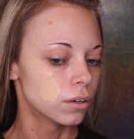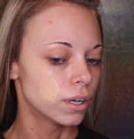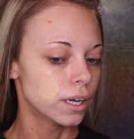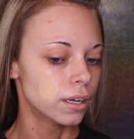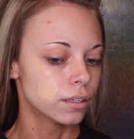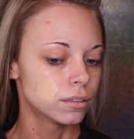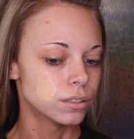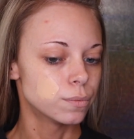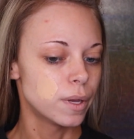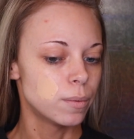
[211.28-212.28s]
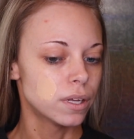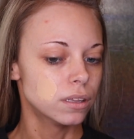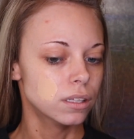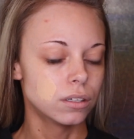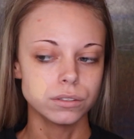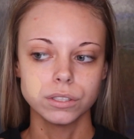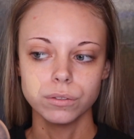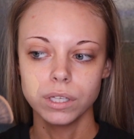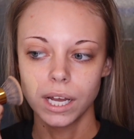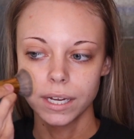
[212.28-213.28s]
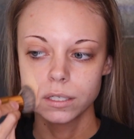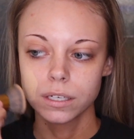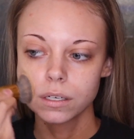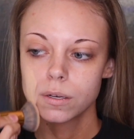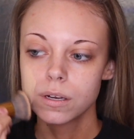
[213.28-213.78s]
Okay, this may be a little too light.